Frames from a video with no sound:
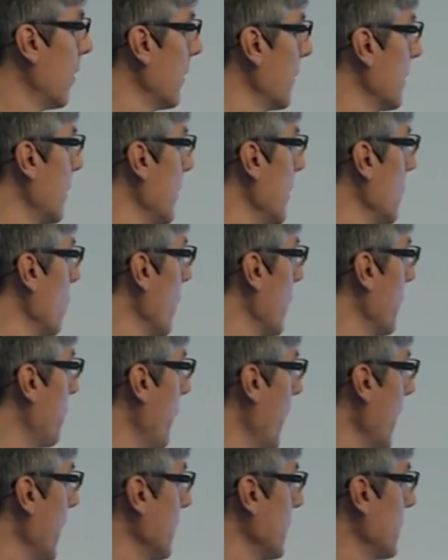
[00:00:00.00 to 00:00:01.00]
currently, we
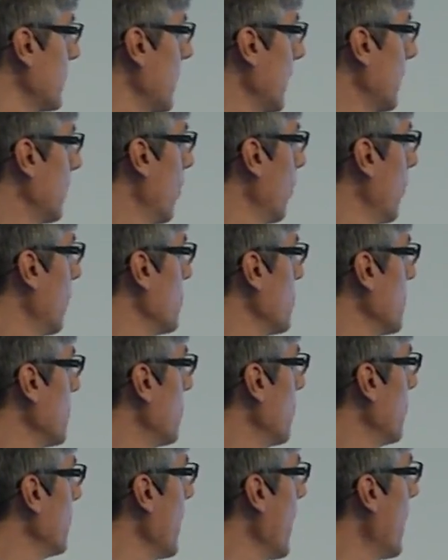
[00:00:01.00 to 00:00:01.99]
apply this technology,
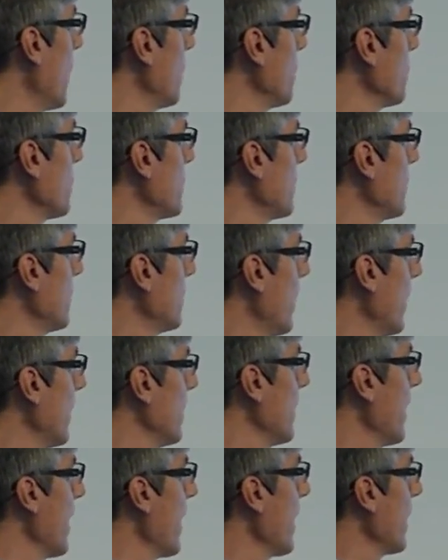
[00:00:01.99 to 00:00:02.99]
so the arms
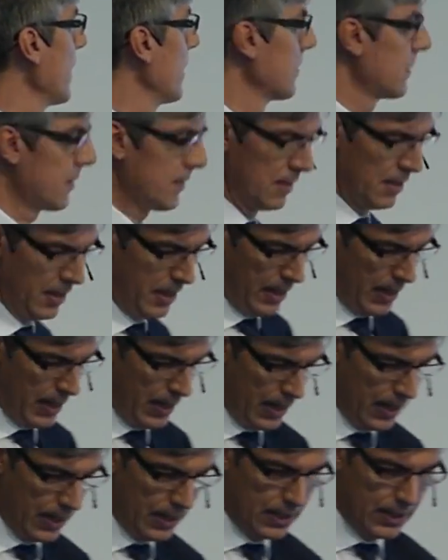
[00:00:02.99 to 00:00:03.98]
and the hands,
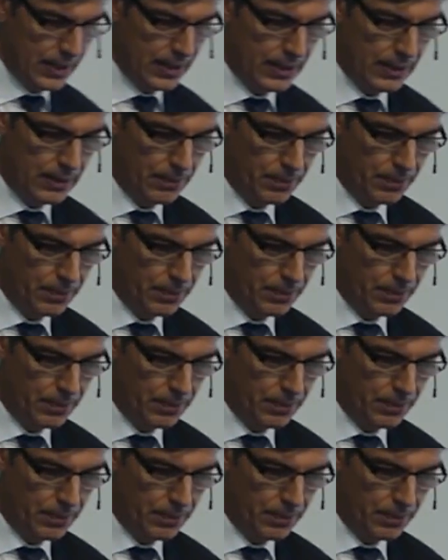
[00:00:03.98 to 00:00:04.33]
in